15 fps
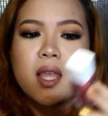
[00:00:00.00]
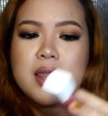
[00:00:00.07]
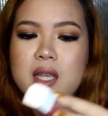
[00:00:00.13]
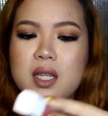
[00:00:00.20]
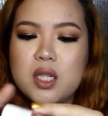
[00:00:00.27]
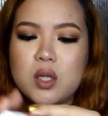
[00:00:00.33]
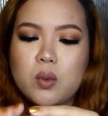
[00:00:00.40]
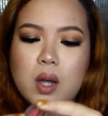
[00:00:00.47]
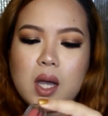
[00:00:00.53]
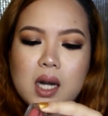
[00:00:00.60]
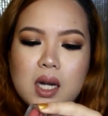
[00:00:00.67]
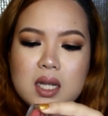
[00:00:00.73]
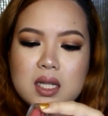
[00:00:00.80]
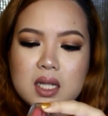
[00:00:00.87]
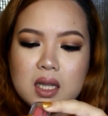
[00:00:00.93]
This
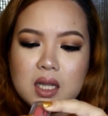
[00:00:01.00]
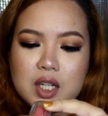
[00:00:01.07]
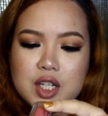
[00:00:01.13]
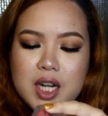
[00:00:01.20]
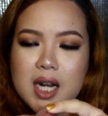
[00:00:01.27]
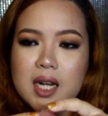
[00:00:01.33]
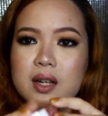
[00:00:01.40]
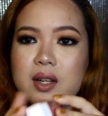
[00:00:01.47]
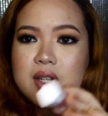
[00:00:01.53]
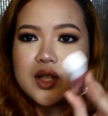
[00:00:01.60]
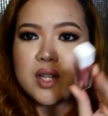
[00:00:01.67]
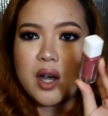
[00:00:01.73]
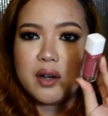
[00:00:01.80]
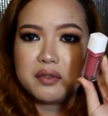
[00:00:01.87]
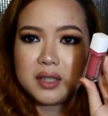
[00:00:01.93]
one is in the shade
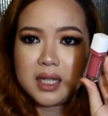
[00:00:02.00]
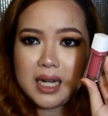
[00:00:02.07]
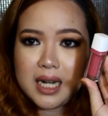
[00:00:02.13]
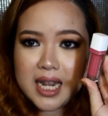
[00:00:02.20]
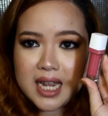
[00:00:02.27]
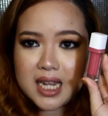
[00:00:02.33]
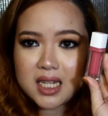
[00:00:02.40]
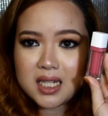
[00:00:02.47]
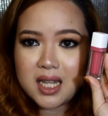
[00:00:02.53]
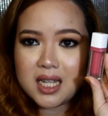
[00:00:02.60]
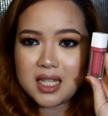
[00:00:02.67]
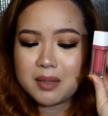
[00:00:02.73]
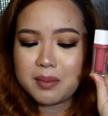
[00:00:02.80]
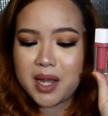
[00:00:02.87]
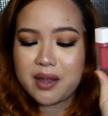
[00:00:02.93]
Soft Lace.
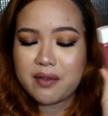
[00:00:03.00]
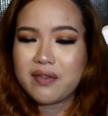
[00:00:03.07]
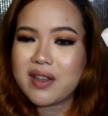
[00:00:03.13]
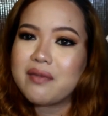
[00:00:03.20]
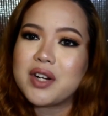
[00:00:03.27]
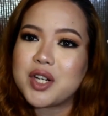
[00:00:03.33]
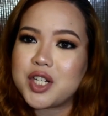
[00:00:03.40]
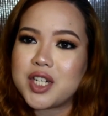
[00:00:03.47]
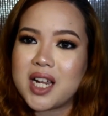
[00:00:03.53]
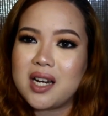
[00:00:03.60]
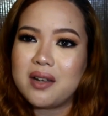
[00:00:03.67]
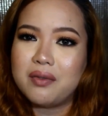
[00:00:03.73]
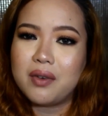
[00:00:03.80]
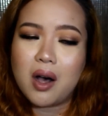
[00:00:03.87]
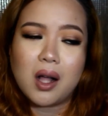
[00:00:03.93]
It's my favorite
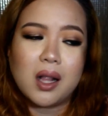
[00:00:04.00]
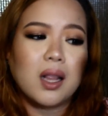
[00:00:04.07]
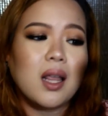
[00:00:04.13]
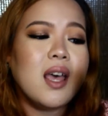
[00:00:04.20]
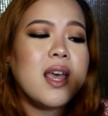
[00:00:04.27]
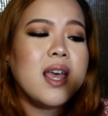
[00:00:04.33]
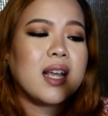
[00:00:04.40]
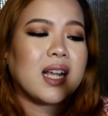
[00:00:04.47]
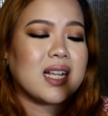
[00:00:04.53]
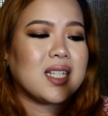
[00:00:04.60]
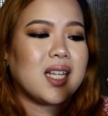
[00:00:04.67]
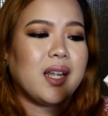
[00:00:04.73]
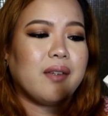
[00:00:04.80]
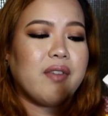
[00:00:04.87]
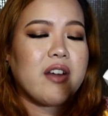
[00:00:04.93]
shade of all
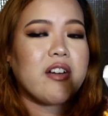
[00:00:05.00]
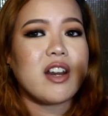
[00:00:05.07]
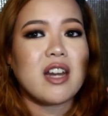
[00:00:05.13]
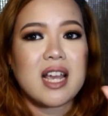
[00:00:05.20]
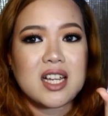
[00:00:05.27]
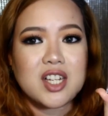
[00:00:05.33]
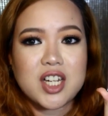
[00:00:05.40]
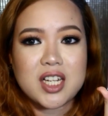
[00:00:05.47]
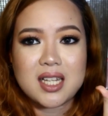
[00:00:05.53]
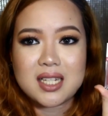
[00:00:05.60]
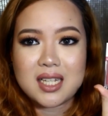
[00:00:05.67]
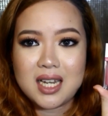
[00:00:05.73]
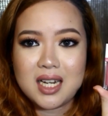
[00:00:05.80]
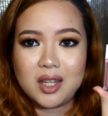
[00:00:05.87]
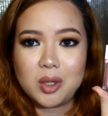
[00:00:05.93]
kasi very nice siya sa
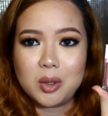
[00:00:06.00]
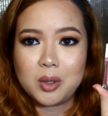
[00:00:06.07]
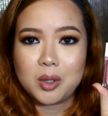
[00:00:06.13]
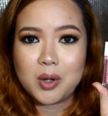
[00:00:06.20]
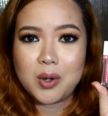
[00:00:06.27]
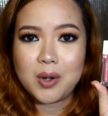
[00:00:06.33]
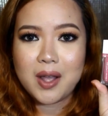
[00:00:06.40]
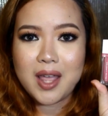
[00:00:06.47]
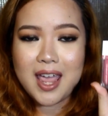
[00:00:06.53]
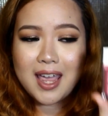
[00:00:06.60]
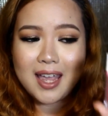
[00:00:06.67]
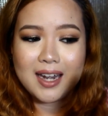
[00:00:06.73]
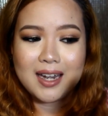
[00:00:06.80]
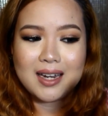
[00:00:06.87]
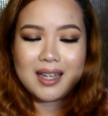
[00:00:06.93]
skin tone ko
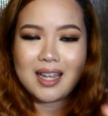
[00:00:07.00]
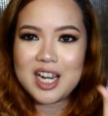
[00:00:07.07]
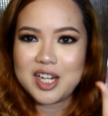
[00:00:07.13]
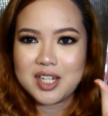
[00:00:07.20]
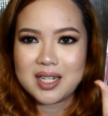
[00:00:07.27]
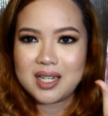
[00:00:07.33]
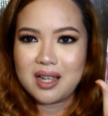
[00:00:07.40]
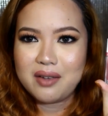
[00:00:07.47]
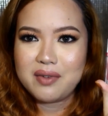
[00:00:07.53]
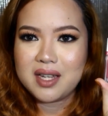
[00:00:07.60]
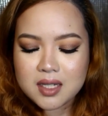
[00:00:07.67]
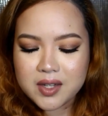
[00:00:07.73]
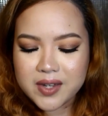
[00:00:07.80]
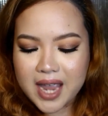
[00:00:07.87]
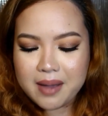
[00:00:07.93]
and I just love
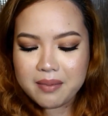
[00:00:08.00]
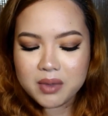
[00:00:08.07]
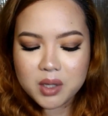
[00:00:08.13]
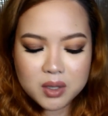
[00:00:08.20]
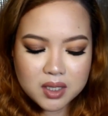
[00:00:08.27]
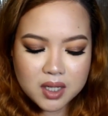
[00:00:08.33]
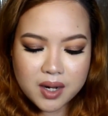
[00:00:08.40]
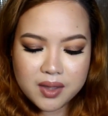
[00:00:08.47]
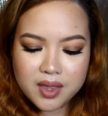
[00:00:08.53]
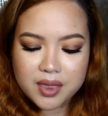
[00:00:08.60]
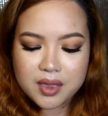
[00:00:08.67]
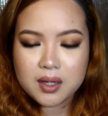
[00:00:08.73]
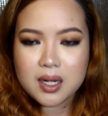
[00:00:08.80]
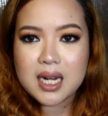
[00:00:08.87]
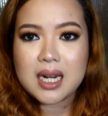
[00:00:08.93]
it. So yeah, those are
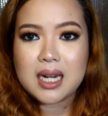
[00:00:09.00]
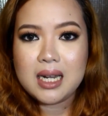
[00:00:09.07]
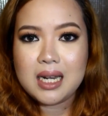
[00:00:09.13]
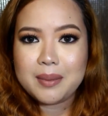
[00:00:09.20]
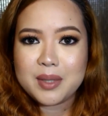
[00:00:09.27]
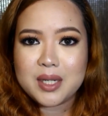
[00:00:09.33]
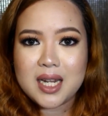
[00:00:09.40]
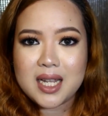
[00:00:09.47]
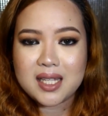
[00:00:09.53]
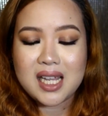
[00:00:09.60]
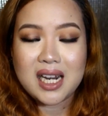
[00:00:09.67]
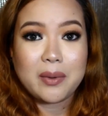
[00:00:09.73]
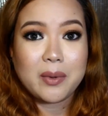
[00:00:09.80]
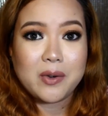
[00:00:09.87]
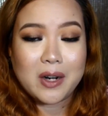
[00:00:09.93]
the three lipsticks
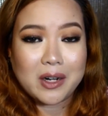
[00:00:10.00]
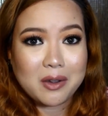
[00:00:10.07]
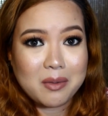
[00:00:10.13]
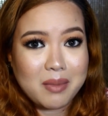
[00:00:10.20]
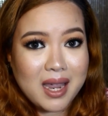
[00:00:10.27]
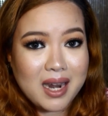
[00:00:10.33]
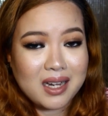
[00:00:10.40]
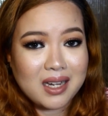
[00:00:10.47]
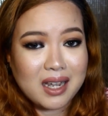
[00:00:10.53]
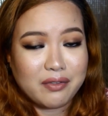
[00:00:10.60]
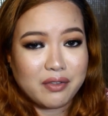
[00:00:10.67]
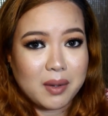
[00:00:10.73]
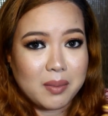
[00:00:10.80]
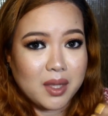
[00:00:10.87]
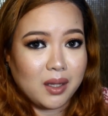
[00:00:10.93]
that I would recommend
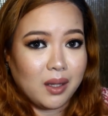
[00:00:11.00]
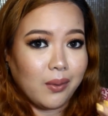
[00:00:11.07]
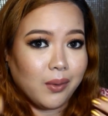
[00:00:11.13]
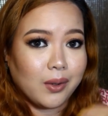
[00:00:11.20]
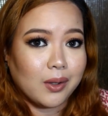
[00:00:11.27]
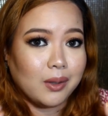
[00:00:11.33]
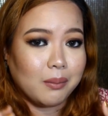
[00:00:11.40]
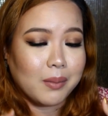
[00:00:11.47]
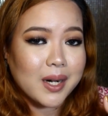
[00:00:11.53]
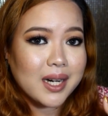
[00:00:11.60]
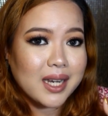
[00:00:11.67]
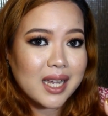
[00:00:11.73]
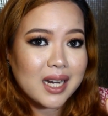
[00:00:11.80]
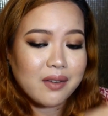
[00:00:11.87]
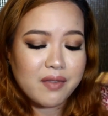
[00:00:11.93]
from the local
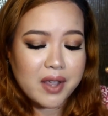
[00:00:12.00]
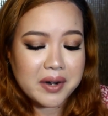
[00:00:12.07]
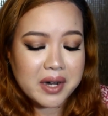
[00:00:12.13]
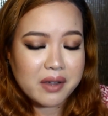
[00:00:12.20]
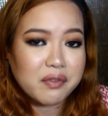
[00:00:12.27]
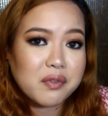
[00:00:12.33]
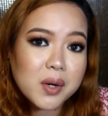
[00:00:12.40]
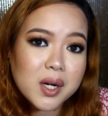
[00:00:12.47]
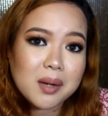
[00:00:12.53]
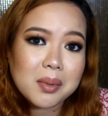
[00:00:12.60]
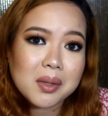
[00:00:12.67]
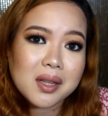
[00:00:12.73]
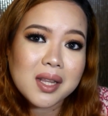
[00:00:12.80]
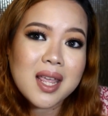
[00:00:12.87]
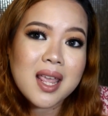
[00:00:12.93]
market. Very
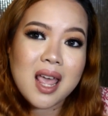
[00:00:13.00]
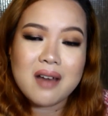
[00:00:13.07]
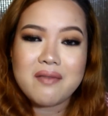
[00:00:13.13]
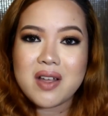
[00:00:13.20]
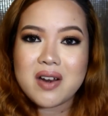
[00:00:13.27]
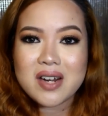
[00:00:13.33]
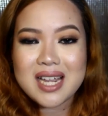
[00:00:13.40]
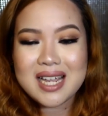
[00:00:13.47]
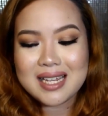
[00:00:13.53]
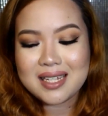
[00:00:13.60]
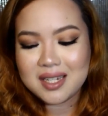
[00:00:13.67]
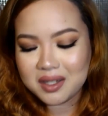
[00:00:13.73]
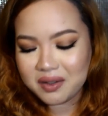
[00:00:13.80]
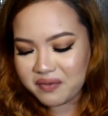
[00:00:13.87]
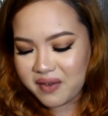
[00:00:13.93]
affordable and very
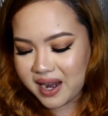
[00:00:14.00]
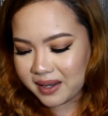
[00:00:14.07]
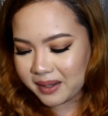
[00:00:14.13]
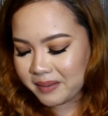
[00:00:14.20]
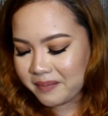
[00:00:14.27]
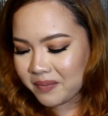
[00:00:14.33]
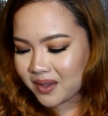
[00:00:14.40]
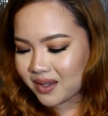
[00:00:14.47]
easy to find.